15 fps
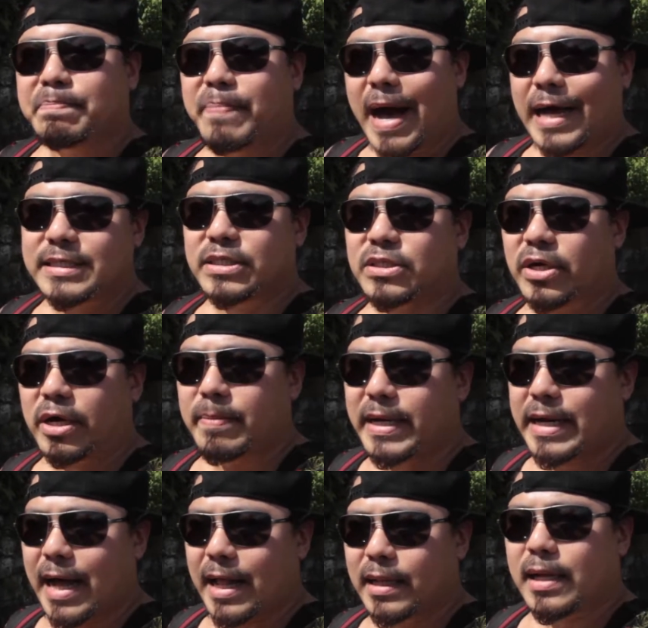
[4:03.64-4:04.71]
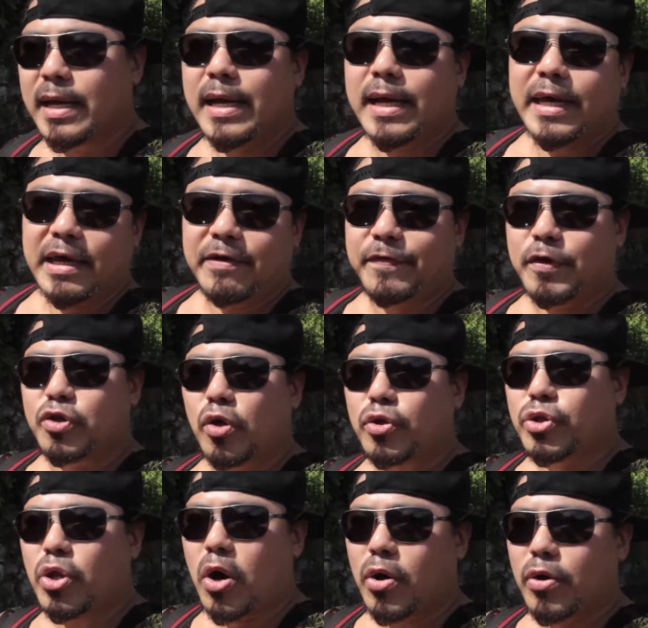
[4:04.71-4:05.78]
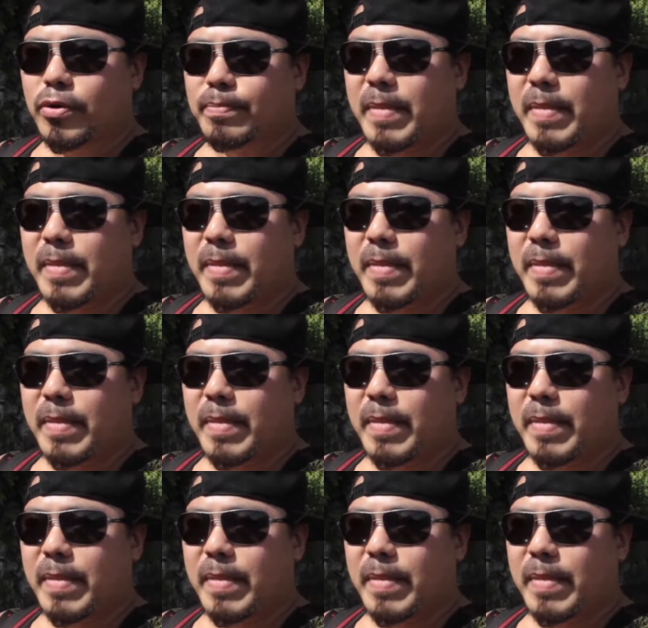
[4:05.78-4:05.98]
bus terminal. If you don't know,